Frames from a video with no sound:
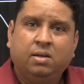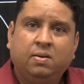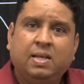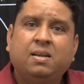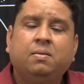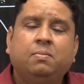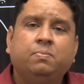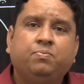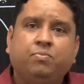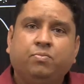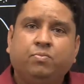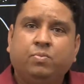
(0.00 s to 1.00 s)
Then
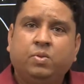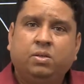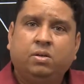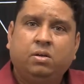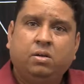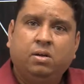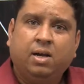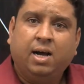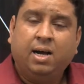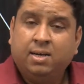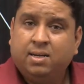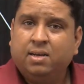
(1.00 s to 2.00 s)

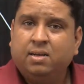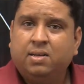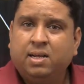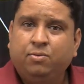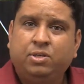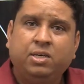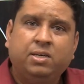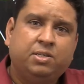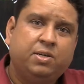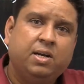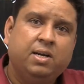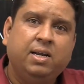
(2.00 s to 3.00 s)
another thing which
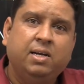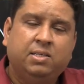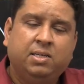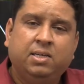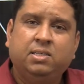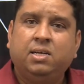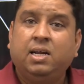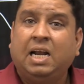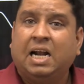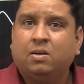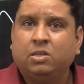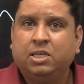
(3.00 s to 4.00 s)
industry needs is
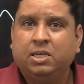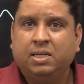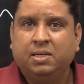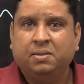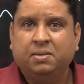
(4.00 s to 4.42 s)
electricity.